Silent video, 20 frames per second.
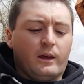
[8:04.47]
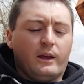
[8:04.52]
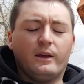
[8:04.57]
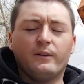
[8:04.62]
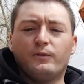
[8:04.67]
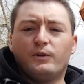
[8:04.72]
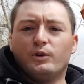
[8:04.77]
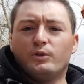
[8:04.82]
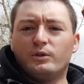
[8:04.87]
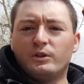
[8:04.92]

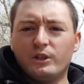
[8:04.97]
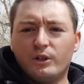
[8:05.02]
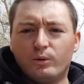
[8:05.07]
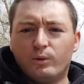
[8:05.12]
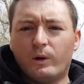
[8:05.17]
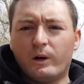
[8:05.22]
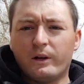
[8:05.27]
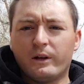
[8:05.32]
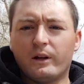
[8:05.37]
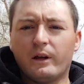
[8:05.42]
If you do
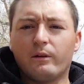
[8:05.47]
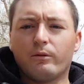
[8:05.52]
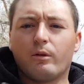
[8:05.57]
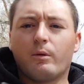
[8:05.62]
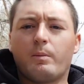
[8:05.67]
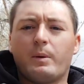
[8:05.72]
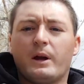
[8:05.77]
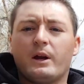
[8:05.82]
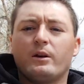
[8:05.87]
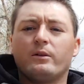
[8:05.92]
want a
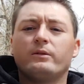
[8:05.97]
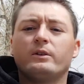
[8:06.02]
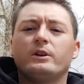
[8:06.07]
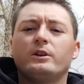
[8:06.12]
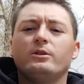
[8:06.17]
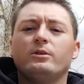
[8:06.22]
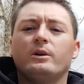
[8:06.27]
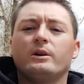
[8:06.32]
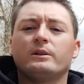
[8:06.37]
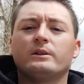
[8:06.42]
repair
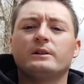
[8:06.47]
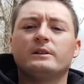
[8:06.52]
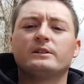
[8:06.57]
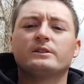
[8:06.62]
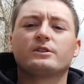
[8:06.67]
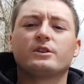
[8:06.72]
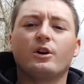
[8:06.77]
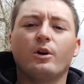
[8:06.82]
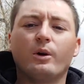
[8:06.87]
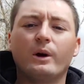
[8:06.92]
video on
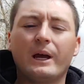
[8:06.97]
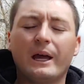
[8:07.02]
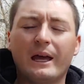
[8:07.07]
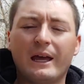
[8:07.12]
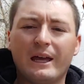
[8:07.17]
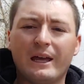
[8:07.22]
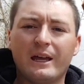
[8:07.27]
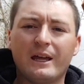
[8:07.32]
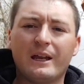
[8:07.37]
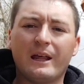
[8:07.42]
this, go
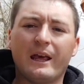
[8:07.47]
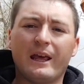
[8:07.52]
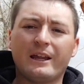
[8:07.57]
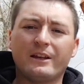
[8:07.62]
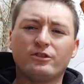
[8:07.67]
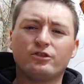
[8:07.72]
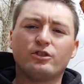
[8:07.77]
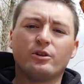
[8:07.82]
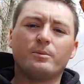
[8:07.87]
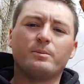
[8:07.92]
ahead
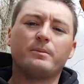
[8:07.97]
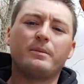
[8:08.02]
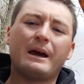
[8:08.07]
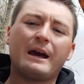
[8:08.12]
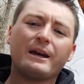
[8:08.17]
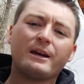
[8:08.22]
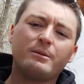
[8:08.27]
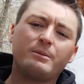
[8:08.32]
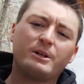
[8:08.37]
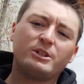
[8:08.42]
and jump
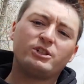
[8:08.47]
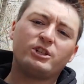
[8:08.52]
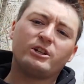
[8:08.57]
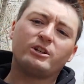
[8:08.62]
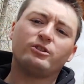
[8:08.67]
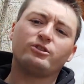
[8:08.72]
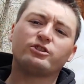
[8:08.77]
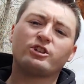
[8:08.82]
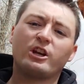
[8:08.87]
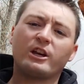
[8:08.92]
back on my
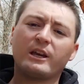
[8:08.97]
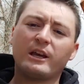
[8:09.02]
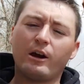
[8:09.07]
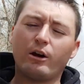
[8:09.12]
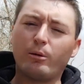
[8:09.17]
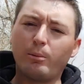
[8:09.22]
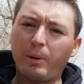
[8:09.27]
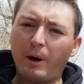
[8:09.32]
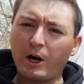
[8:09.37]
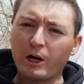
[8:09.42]
channel, check
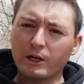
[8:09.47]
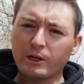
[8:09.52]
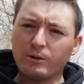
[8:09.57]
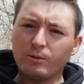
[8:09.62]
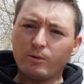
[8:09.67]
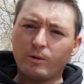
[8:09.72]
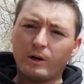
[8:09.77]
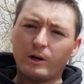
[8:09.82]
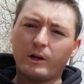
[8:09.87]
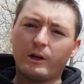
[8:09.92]
out
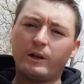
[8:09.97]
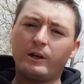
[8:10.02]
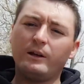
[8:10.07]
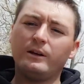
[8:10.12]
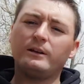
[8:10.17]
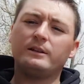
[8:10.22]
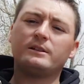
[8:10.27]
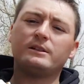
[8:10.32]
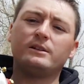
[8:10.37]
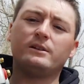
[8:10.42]
part 1
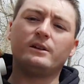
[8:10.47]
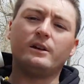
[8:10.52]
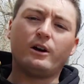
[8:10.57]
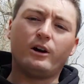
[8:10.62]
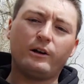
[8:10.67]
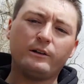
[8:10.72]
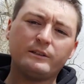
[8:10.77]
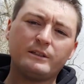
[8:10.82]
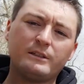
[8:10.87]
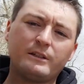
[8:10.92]
to the
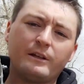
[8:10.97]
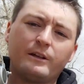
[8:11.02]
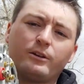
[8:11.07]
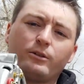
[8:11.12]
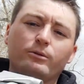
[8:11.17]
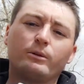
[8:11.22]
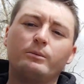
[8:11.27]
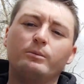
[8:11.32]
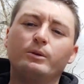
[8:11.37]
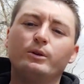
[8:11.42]

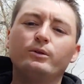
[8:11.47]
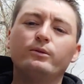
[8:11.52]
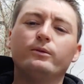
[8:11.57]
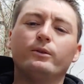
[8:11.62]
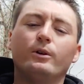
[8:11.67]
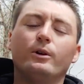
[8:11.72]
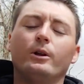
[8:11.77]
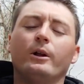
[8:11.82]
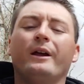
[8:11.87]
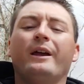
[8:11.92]
alternator
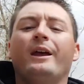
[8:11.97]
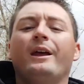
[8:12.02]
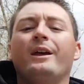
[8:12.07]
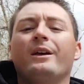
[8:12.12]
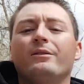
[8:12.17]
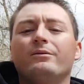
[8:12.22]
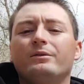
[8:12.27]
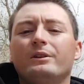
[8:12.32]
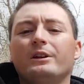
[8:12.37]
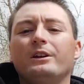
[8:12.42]
removal
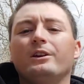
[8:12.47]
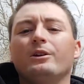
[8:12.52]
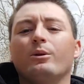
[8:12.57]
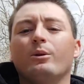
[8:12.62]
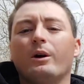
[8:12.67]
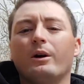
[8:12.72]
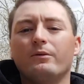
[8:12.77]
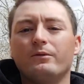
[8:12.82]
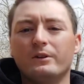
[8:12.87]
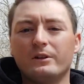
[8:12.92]
video
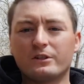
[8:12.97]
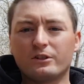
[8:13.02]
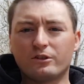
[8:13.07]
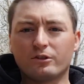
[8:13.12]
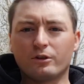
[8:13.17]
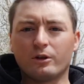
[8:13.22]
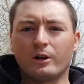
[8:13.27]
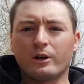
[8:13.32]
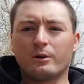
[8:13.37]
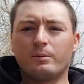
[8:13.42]
of this
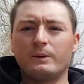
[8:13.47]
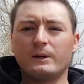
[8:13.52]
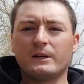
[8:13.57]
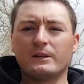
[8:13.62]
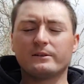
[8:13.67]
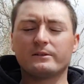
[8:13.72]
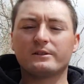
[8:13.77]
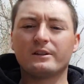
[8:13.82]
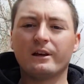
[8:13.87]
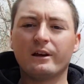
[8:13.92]
truck,
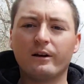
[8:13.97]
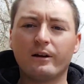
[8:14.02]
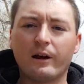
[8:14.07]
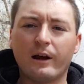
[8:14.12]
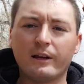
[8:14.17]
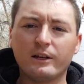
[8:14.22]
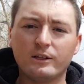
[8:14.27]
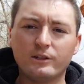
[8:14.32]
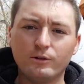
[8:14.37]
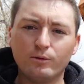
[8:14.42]
because there
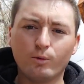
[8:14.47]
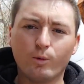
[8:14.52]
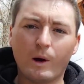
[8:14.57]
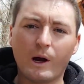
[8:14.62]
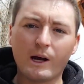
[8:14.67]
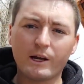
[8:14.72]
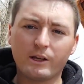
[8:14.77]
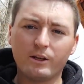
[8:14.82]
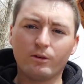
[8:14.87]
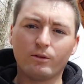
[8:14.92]
I do
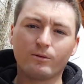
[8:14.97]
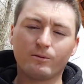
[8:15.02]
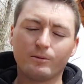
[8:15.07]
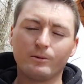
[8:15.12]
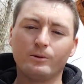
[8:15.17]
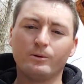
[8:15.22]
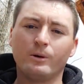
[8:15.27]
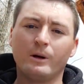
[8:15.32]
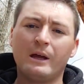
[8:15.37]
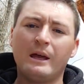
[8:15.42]
walk you
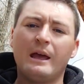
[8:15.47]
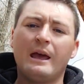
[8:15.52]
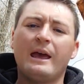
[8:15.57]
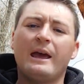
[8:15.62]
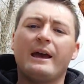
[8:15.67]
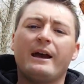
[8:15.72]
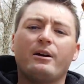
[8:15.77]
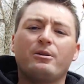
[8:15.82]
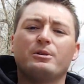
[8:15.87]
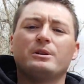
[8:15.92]
through
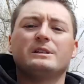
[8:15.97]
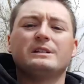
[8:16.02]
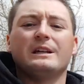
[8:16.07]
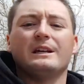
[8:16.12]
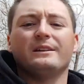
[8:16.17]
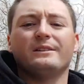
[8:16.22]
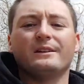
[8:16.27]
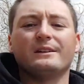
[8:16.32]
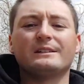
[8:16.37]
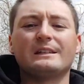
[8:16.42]
how to
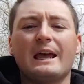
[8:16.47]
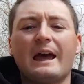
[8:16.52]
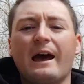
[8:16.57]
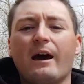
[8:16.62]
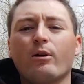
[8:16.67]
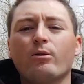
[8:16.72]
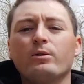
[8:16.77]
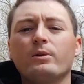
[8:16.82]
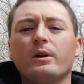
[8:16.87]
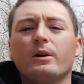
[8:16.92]
take this
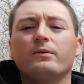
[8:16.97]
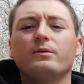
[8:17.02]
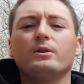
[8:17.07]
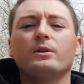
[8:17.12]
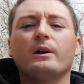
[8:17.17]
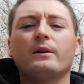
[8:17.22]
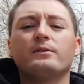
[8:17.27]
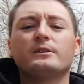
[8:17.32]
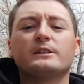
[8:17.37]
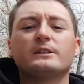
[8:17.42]
out of
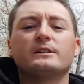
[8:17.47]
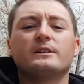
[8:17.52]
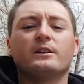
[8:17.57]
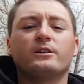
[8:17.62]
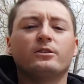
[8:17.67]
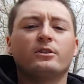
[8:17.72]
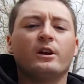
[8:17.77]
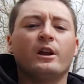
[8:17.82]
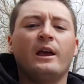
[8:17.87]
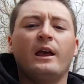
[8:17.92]
your
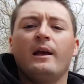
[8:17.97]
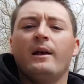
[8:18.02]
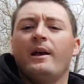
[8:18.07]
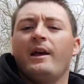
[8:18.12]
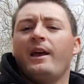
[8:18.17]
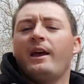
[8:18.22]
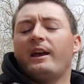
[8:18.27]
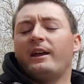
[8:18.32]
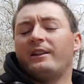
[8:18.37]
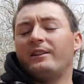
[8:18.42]
F600,
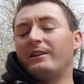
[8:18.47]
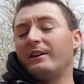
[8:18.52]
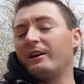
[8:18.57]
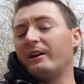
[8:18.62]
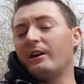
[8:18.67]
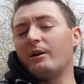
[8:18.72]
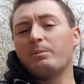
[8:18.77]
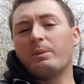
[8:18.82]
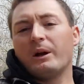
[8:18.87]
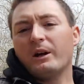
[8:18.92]
and
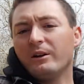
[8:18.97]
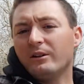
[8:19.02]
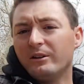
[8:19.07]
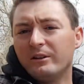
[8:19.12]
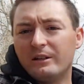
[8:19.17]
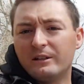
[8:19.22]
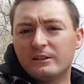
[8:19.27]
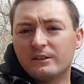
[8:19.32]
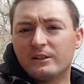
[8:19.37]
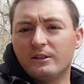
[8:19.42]

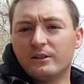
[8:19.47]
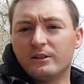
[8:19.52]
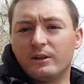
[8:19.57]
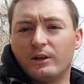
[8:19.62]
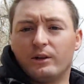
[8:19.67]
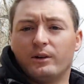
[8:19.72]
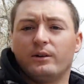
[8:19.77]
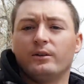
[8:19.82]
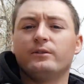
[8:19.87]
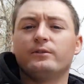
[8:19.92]
apparently it's
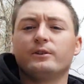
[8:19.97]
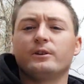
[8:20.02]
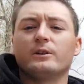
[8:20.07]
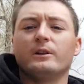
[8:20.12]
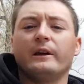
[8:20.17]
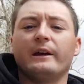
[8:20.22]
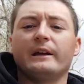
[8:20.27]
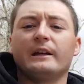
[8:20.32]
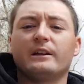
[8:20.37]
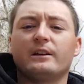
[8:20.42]
good for
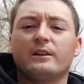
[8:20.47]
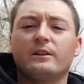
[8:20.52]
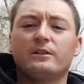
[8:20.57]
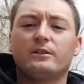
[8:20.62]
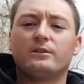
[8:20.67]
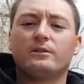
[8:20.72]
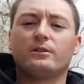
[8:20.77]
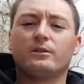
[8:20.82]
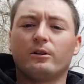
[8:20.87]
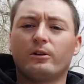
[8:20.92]
like
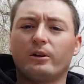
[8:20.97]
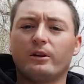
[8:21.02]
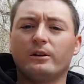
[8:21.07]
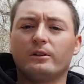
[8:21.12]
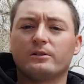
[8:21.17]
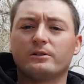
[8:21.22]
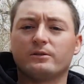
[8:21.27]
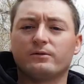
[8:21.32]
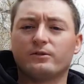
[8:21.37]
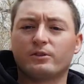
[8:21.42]
30 years of